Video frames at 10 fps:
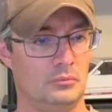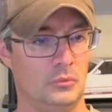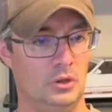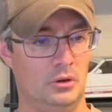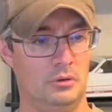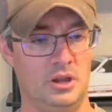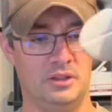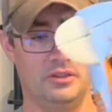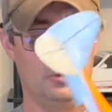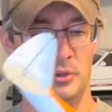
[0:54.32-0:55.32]
All
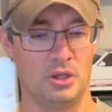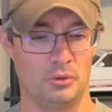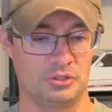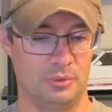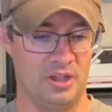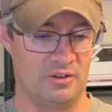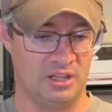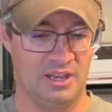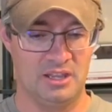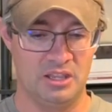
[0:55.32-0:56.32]
right, there we go. So we have our
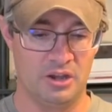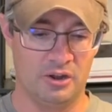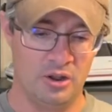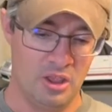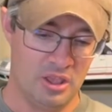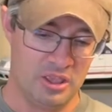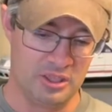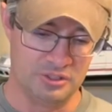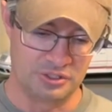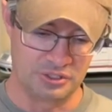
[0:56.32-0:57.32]
landing gear
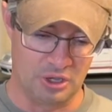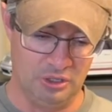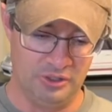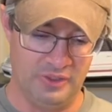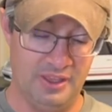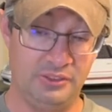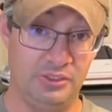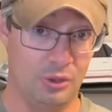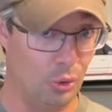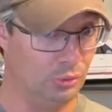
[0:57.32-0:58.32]
installed, and that's
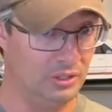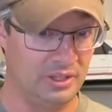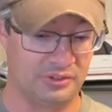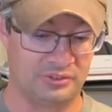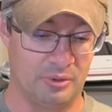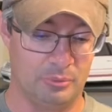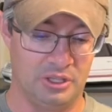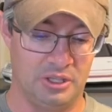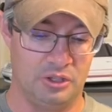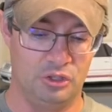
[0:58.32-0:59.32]
the only
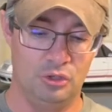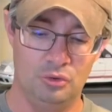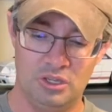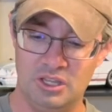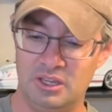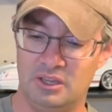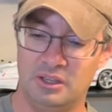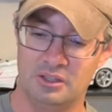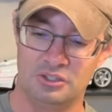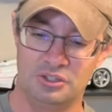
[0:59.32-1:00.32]
assembly you
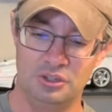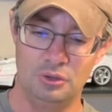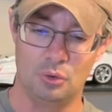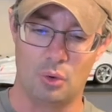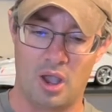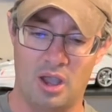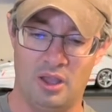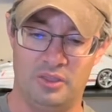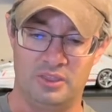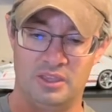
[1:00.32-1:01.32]
need to do
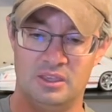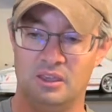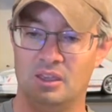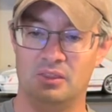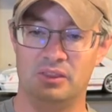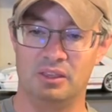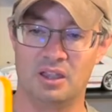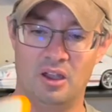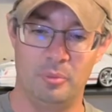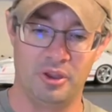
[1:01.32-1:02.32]
on the
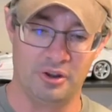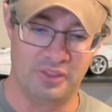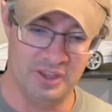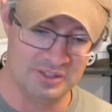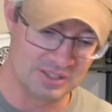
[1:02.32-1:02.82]
Cub here. That is